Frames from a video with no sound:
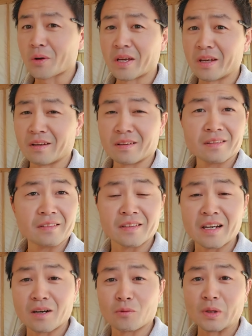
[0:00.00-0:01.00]
Okay,
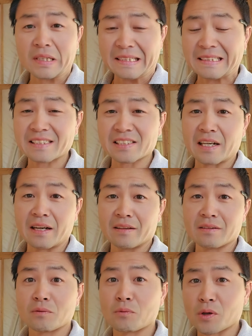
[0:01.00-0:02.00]
now we're
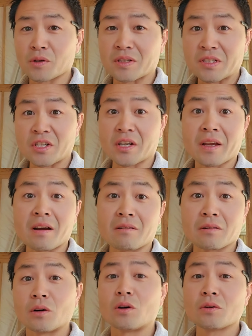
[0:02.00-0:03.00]
inside. We're gonna check
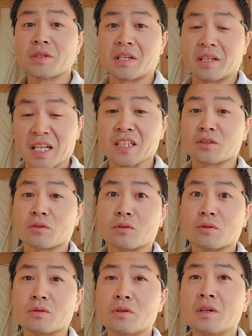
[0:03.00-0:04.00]
out all the
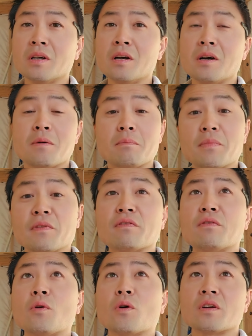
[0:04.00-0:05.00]
electrical
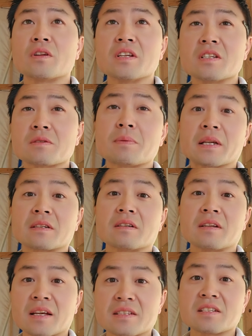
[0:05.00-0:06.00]
before the
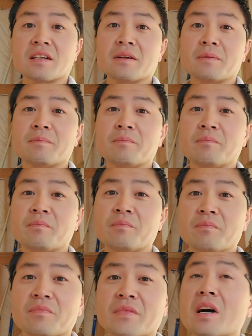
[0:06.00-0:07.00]
inspector gets here.
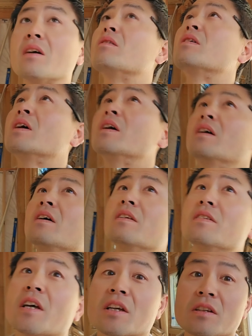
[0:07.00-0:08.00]
Now,
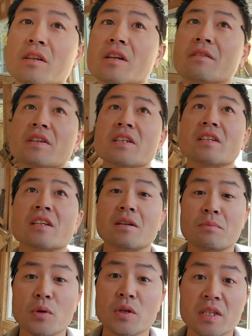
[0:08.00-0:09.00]
take a look at everything
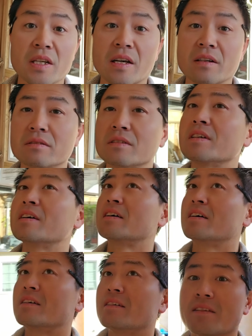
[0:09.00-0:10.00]
that I'm pointing out.
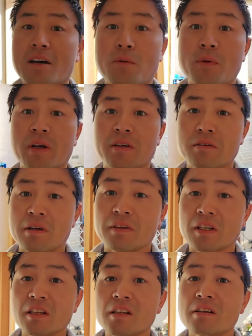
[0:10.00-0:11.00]
That way you
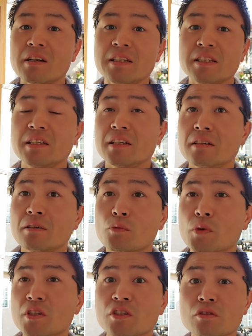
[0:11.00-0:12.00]
have a clear idea
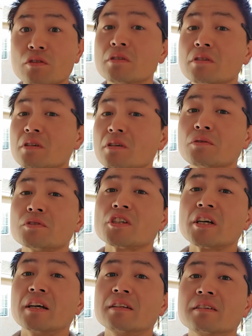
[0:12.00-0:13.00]
when you do your own
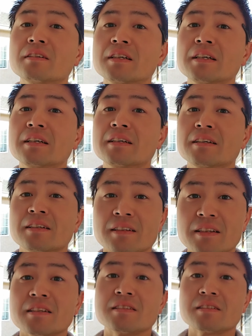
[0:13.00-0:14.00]
shed,
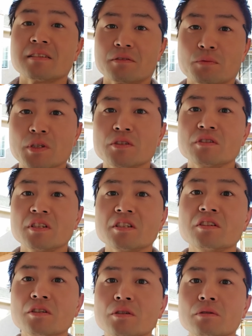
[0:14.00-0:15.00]
this is what you
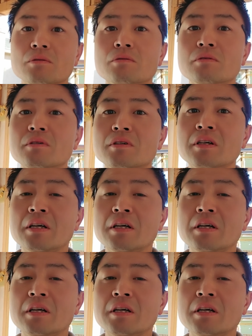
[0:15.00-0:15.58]
need to do.